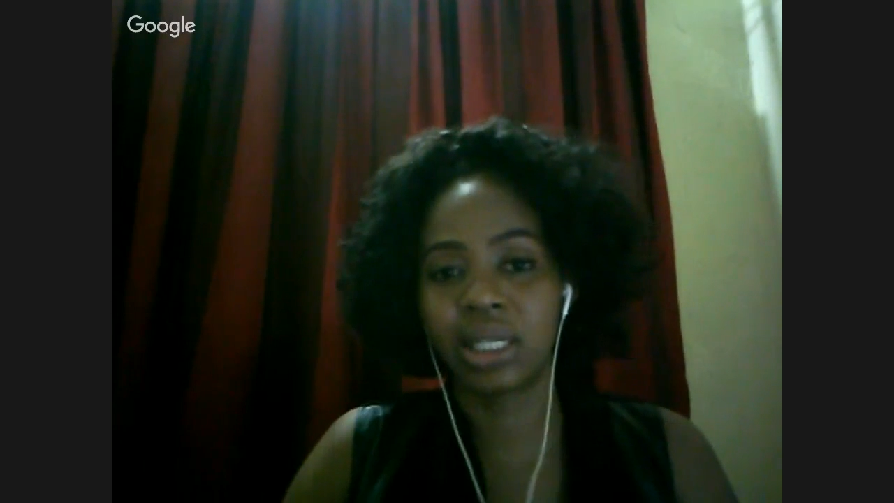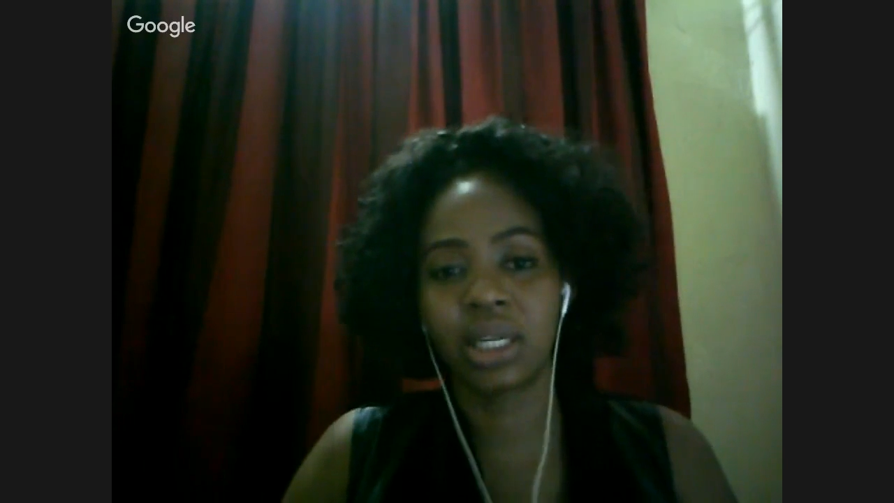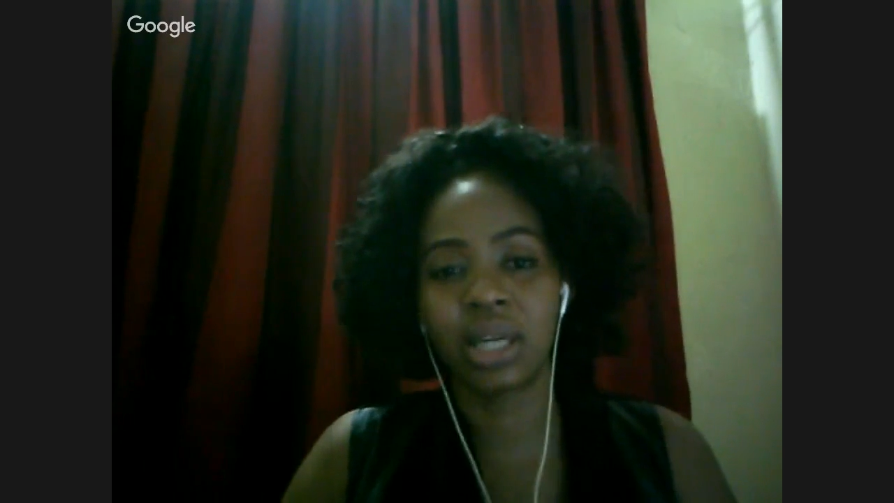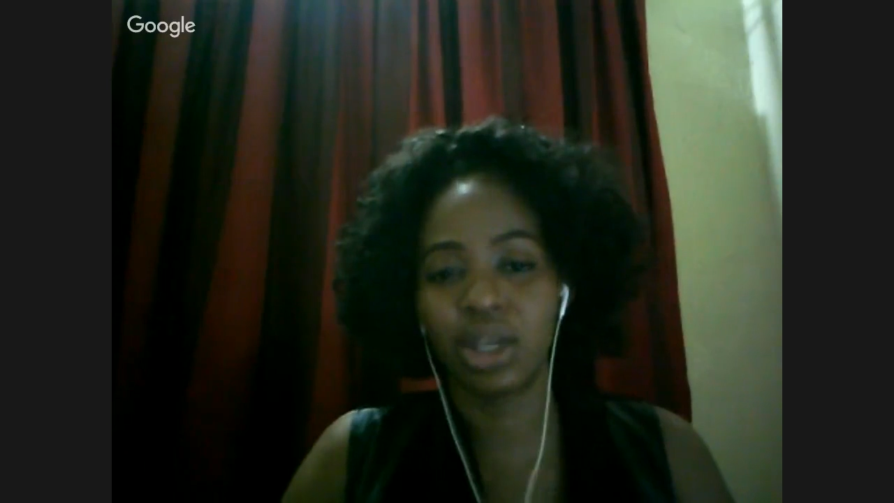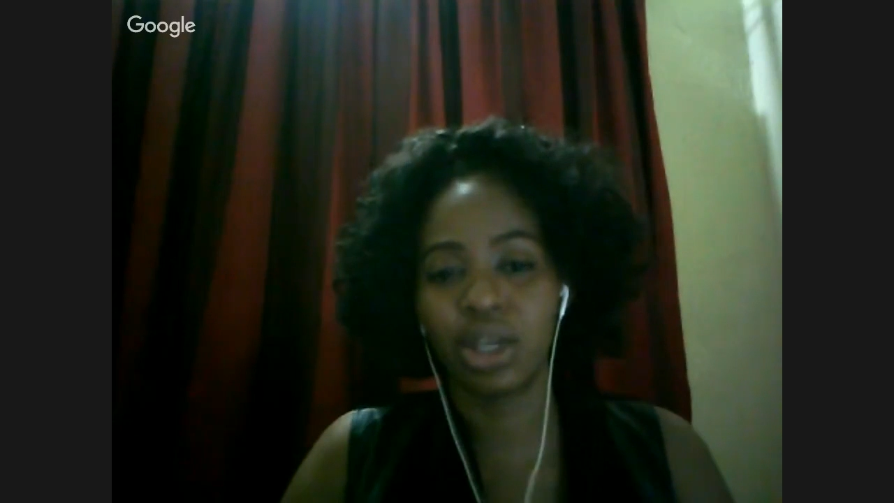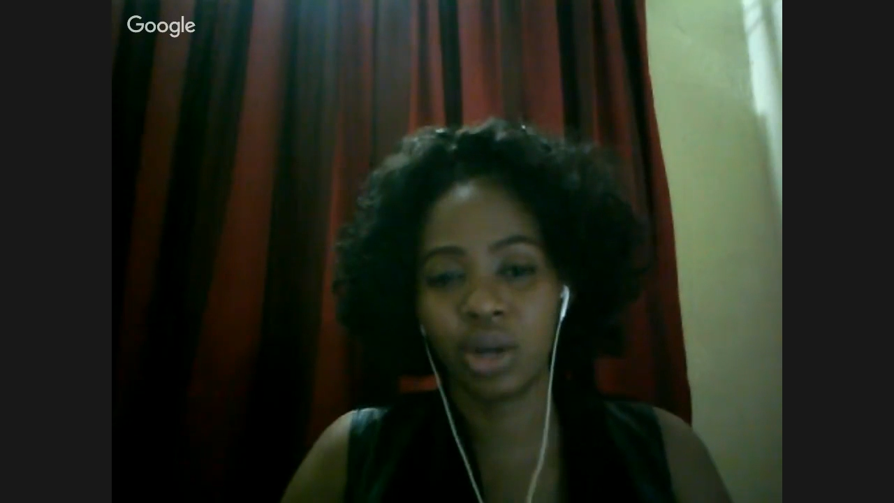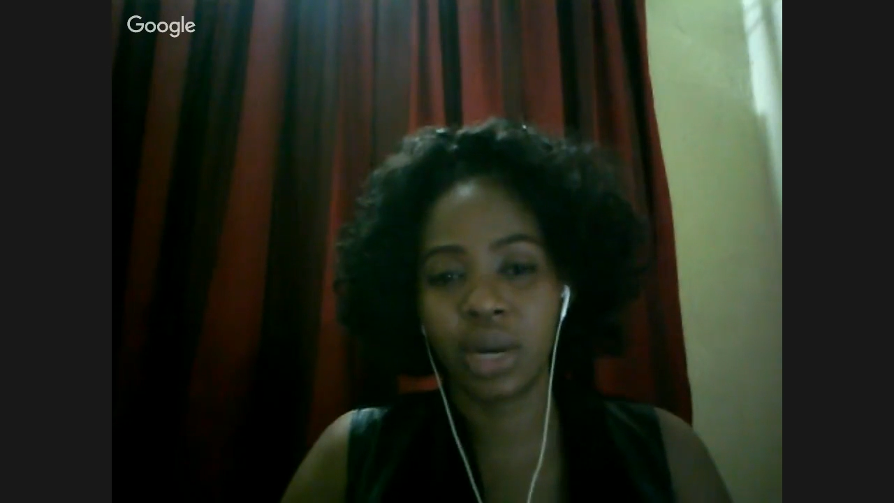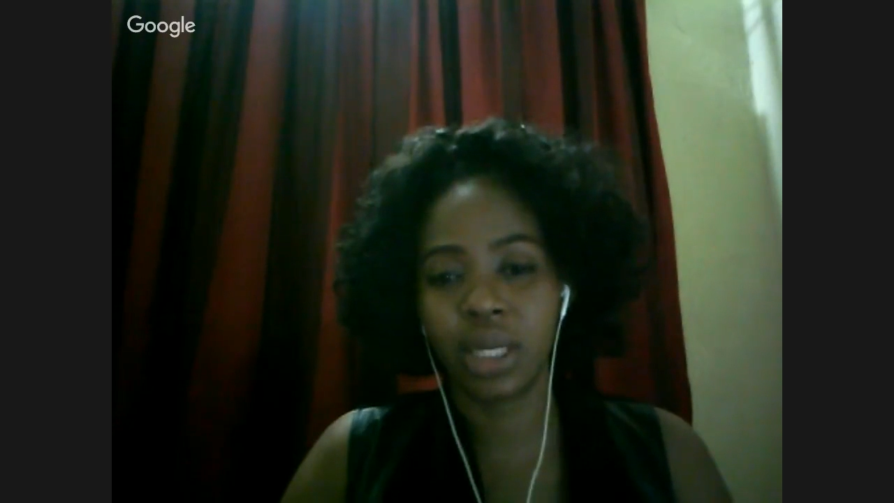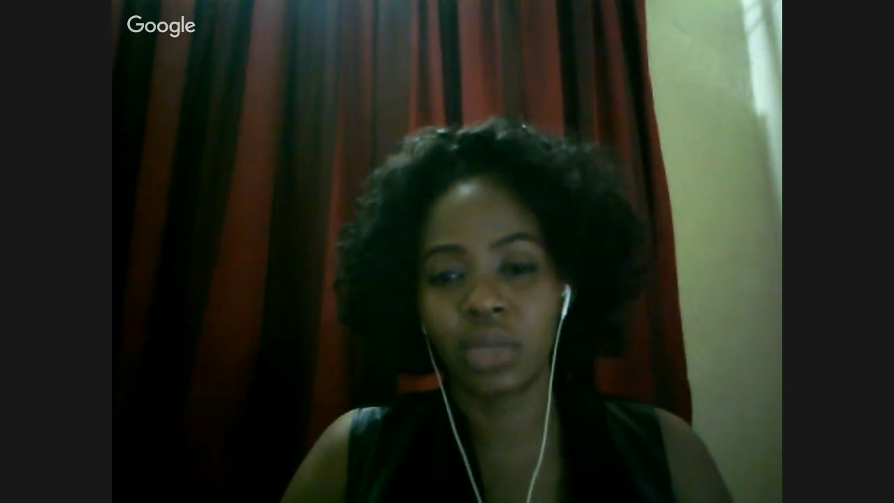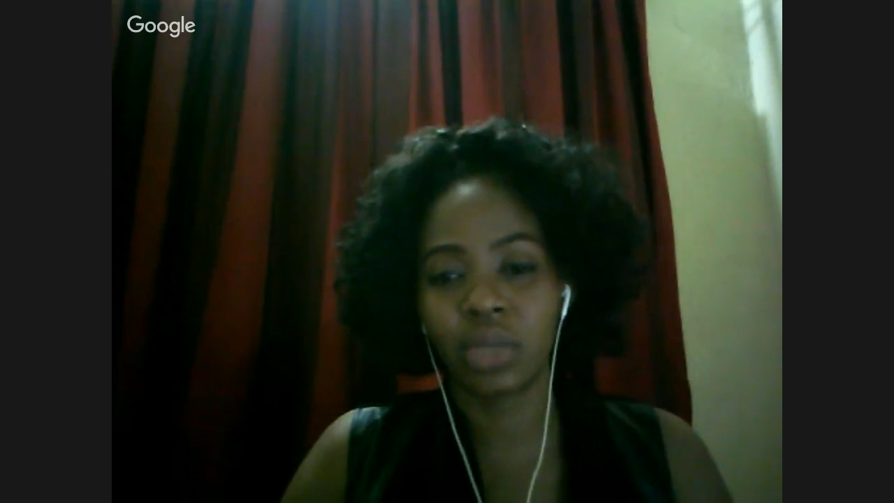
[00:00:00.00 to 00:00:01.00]
And then you know
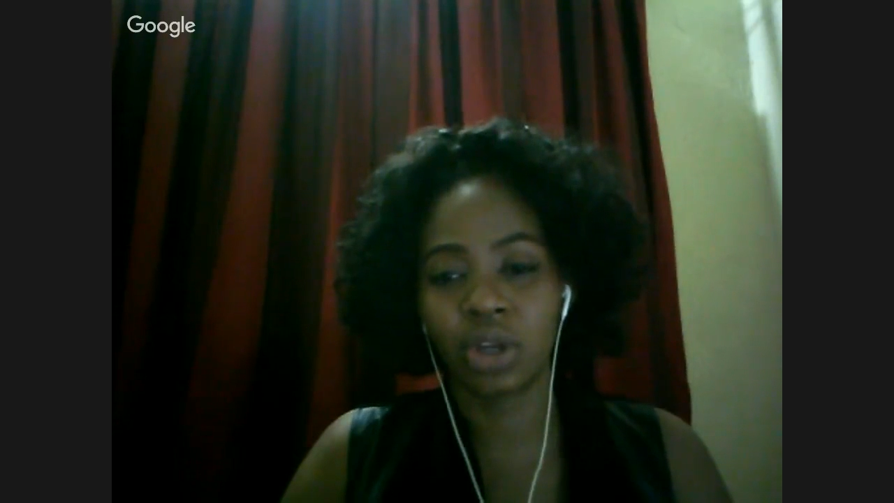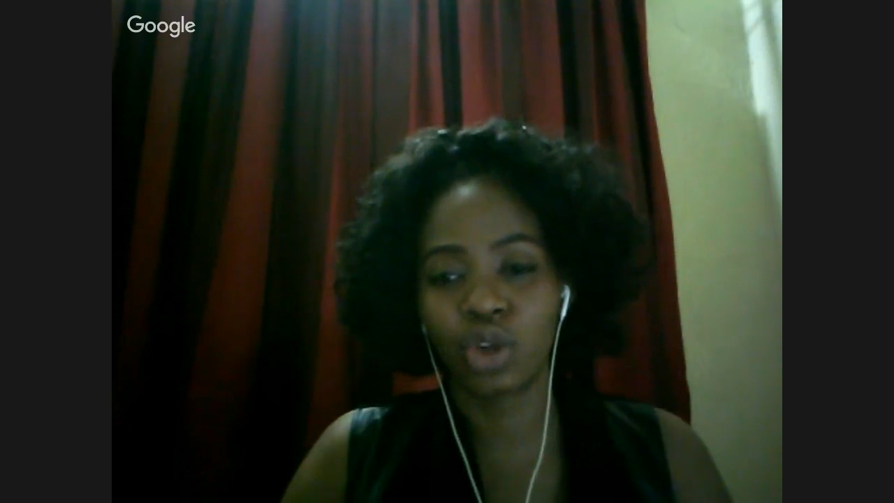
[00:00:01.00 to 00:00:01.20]
how it is when your